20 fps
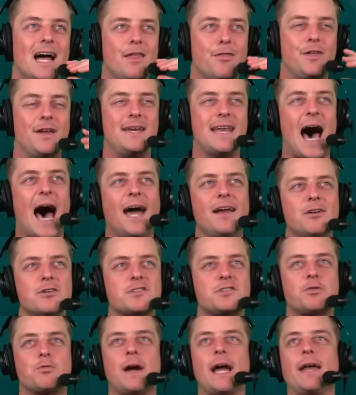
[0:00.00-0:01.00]
The
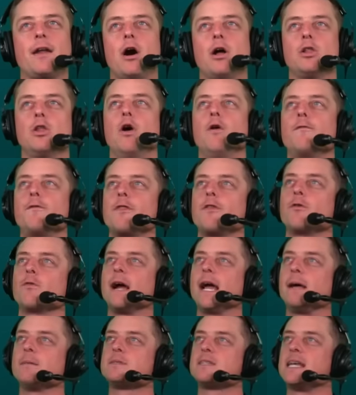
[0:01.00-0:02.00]
Niners ran all over the
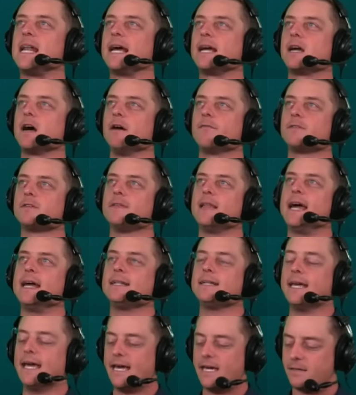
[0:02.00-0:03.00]
Rams, and I covered
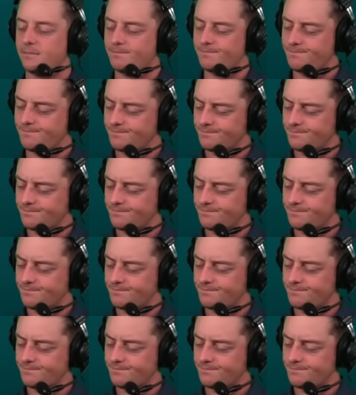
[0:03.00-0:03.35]
that game.